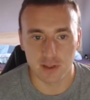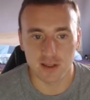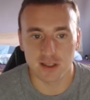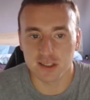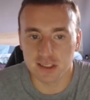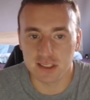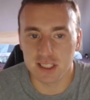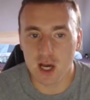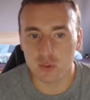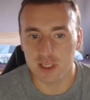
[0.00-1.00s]
because
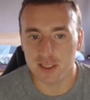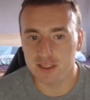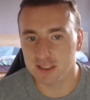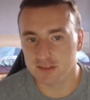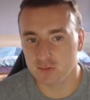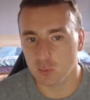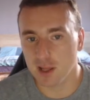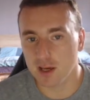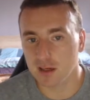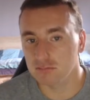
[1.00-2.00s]
now the ideas for
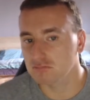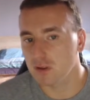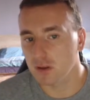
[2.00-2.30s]
black,